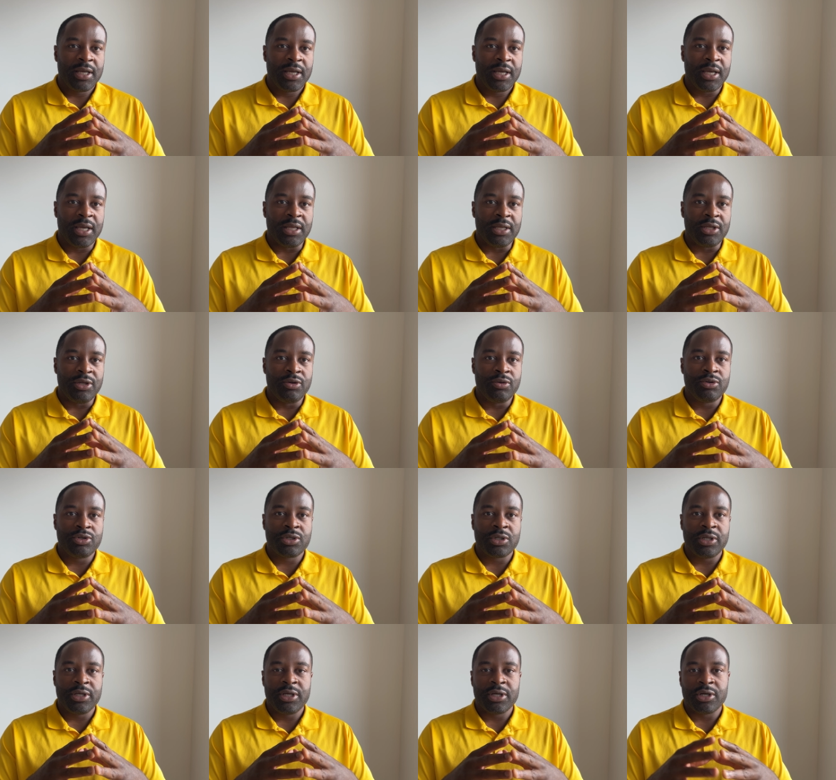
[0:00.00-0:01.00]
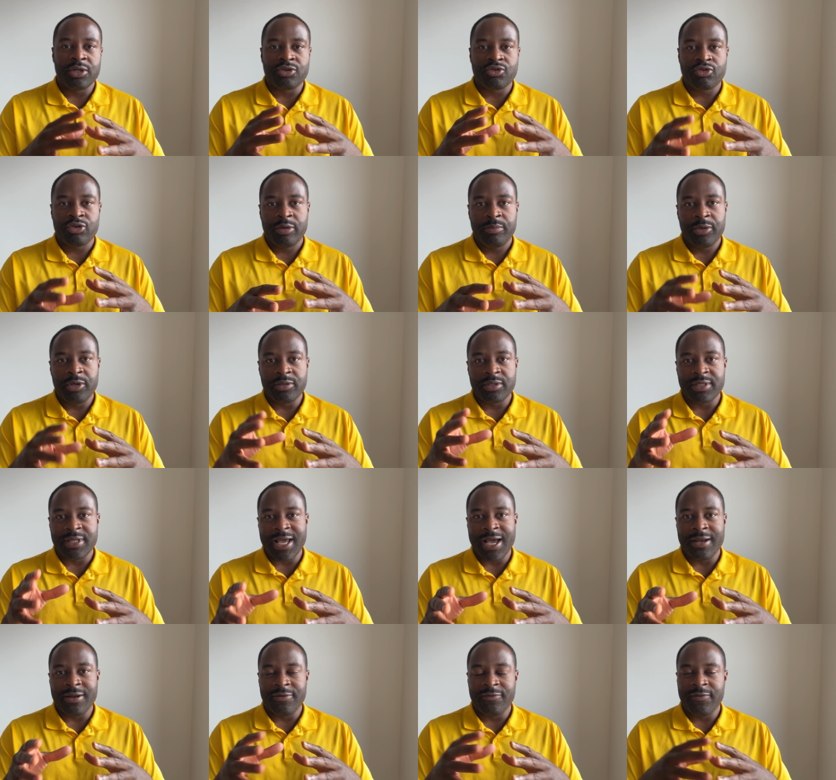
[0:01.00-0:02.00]
It usually attributes
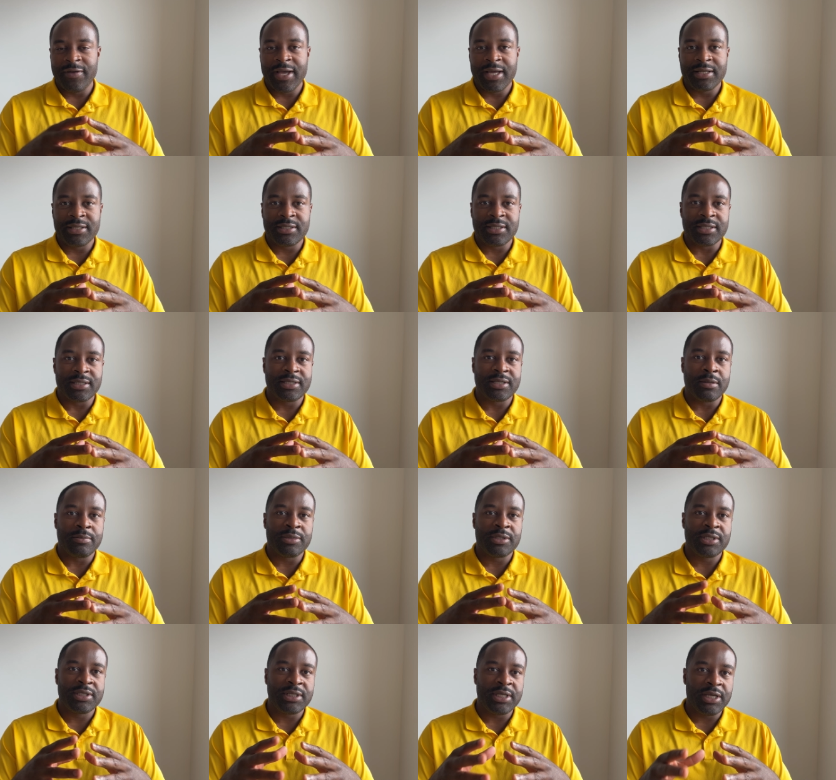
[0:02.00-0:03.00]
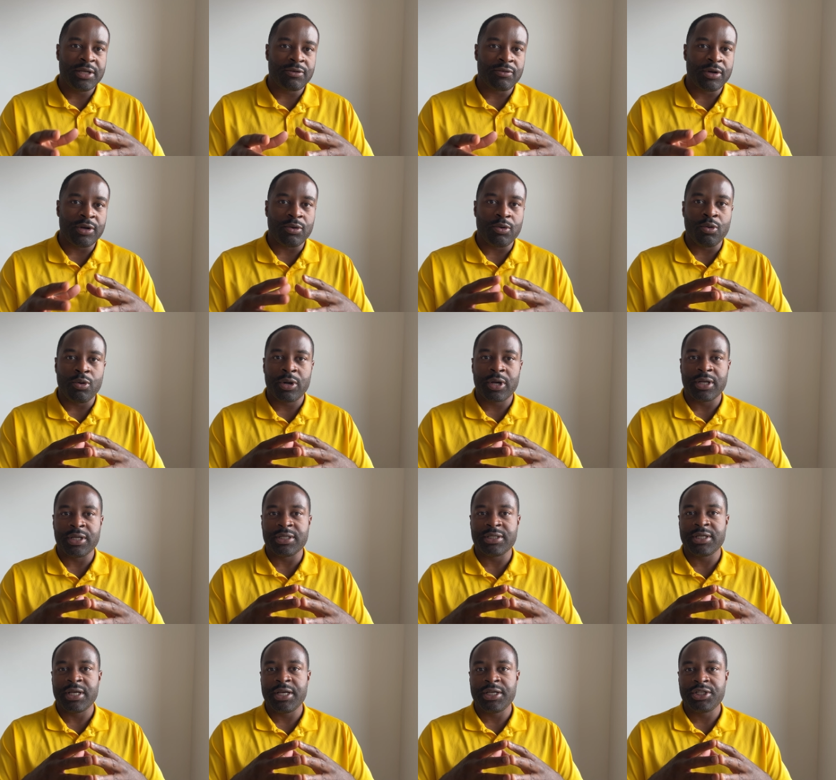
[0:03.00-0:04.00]
that event to some secret
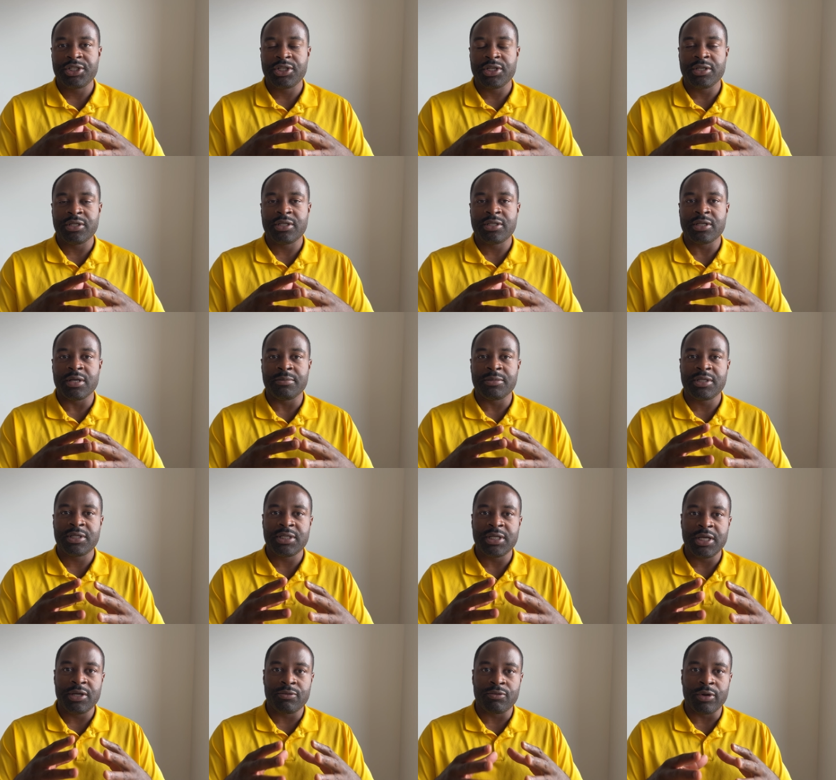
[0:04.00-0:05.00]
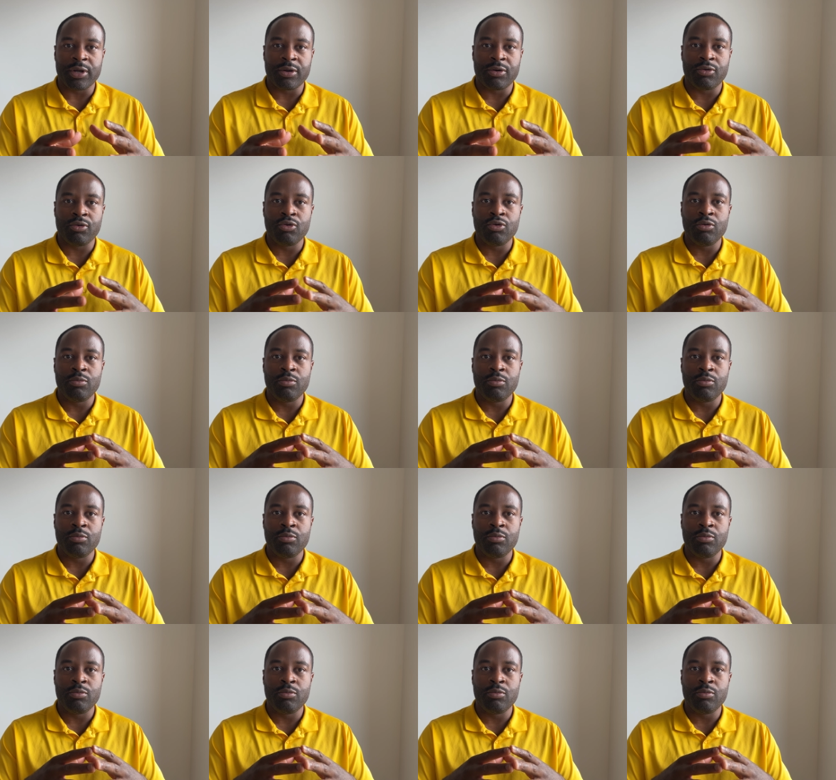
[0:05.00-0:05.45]
organization, some secret group.